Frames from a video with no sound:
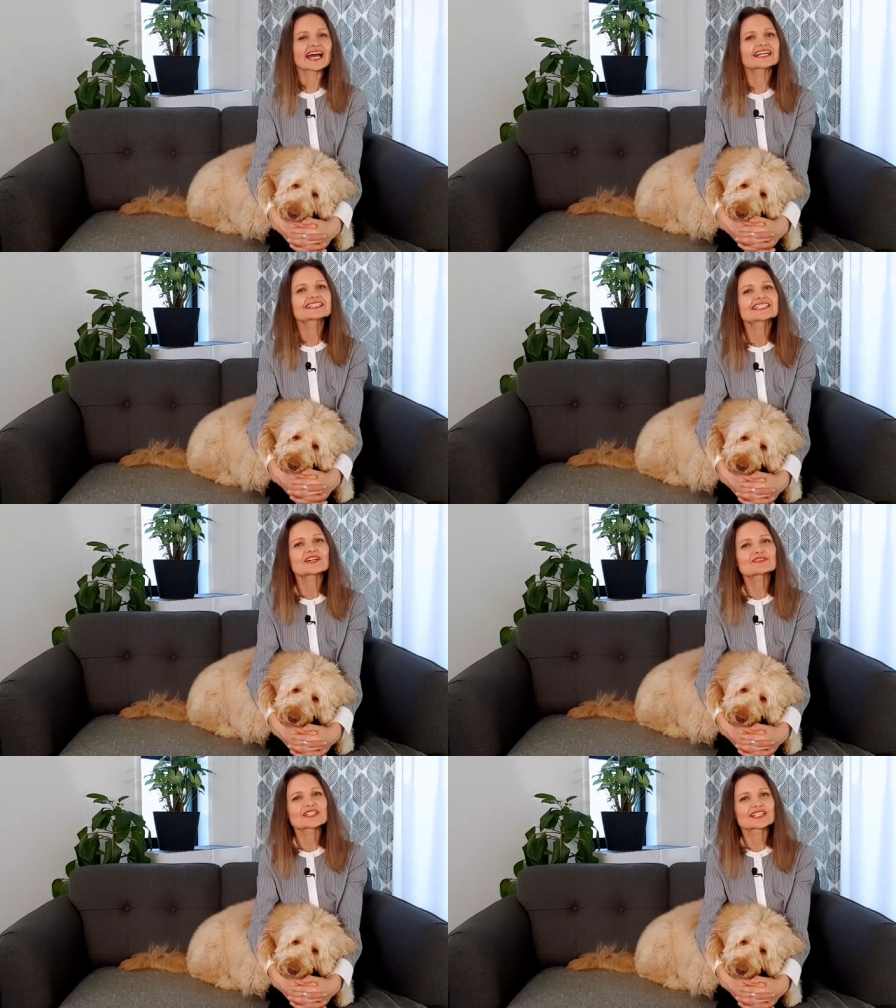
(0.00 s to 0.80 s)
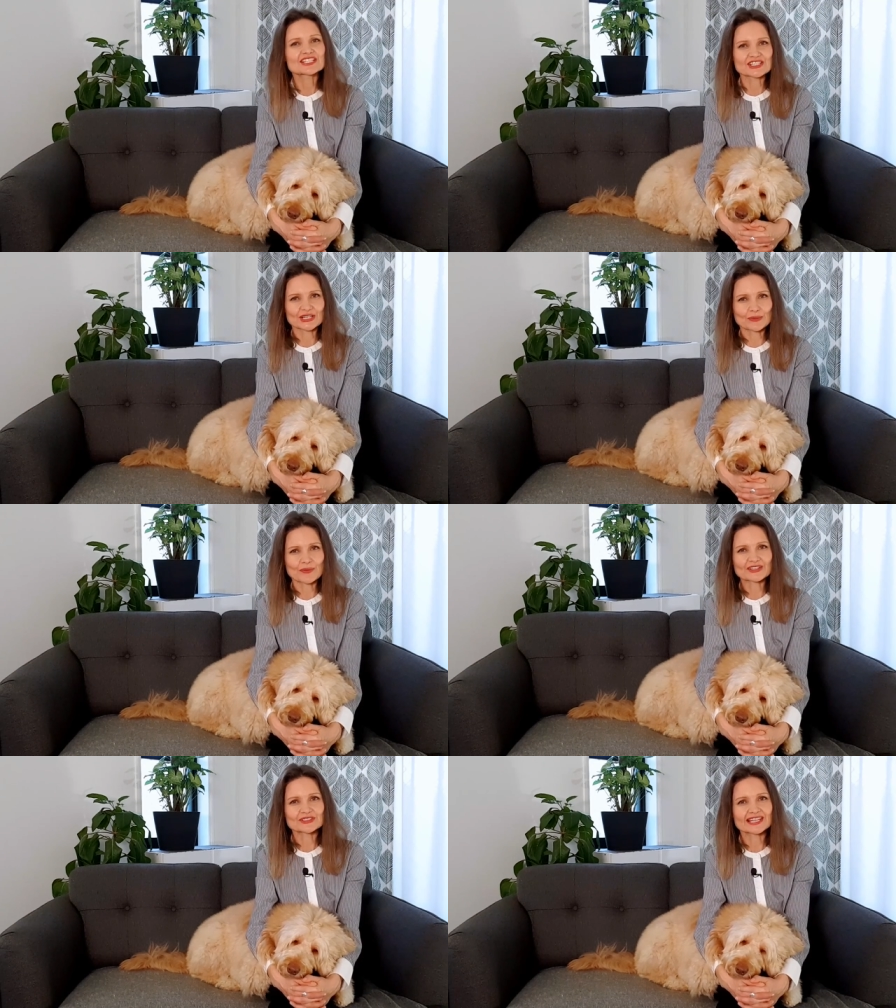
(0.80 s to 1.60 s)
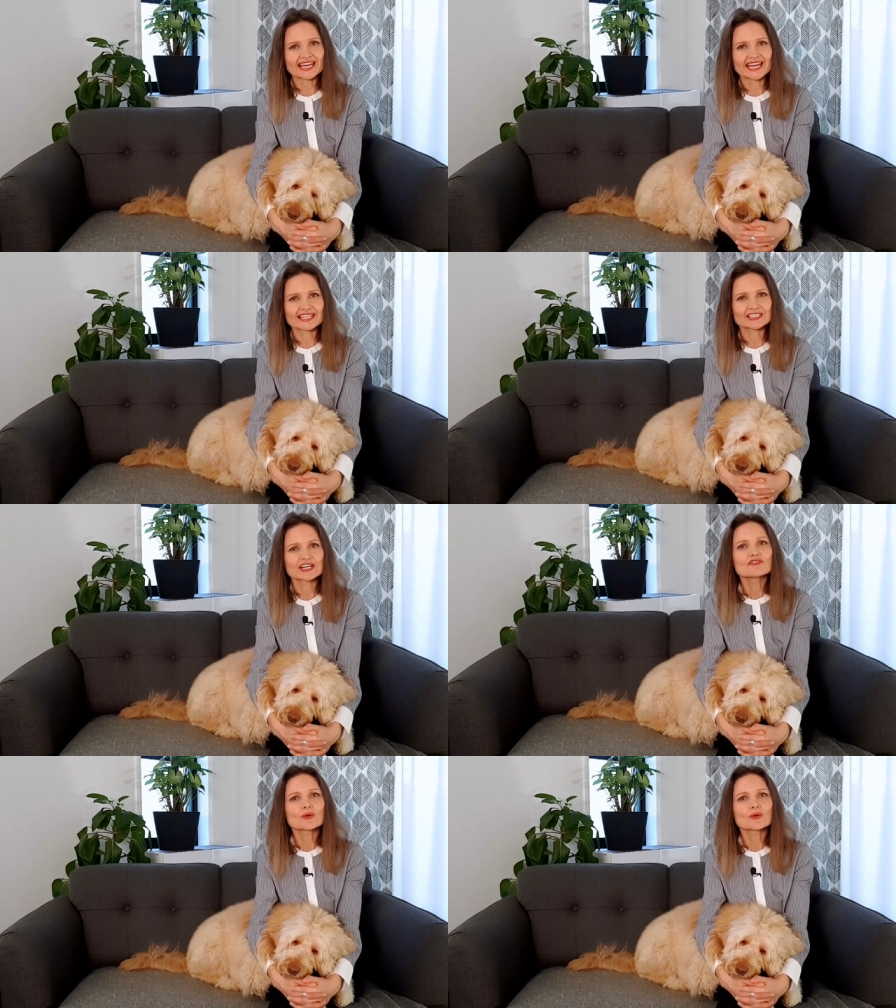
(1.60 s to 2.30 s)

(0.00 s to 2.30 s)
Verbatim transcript: And definitely stick around to the end